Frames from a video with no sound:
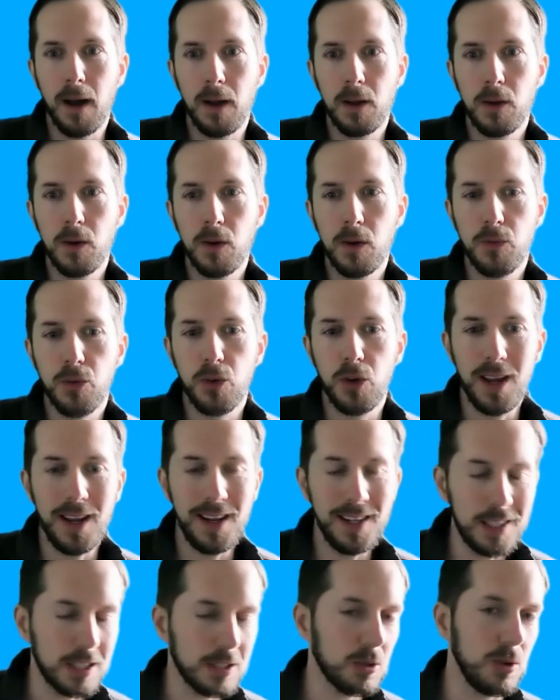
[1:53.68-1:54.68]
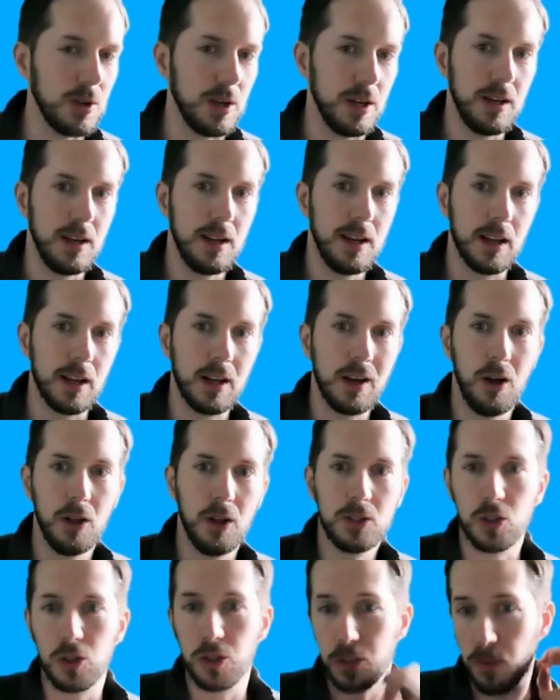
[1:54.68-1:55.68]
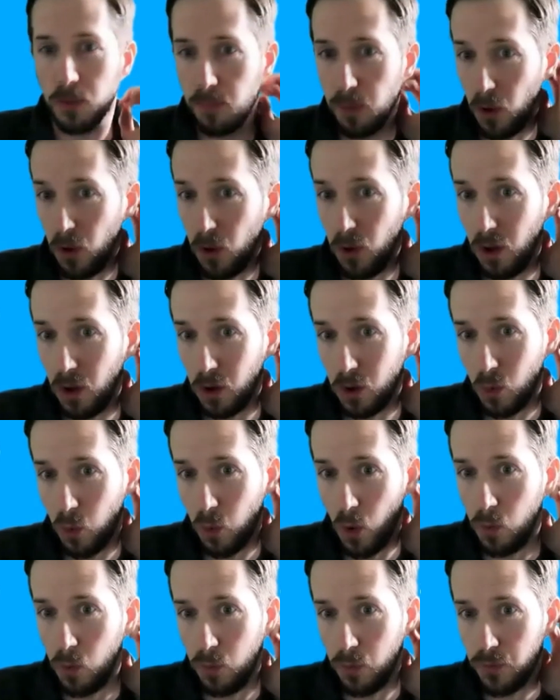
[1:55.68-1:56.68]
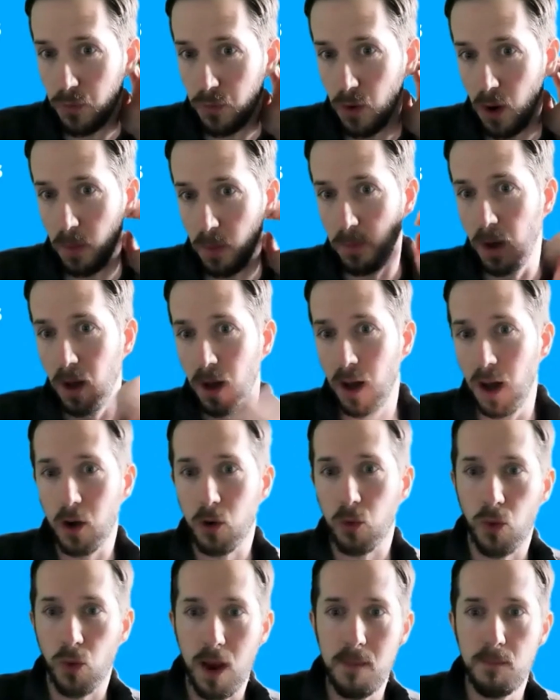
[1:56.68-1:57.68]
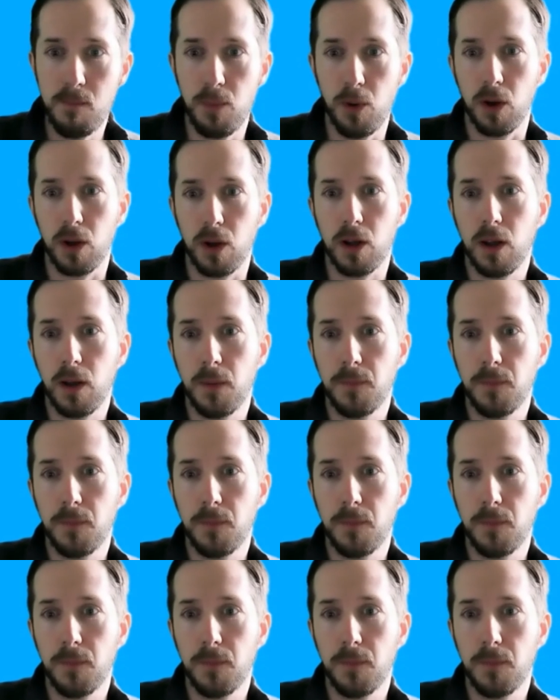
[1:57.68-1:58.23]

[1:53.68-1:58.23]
For history and culture, to pull a quote from a great book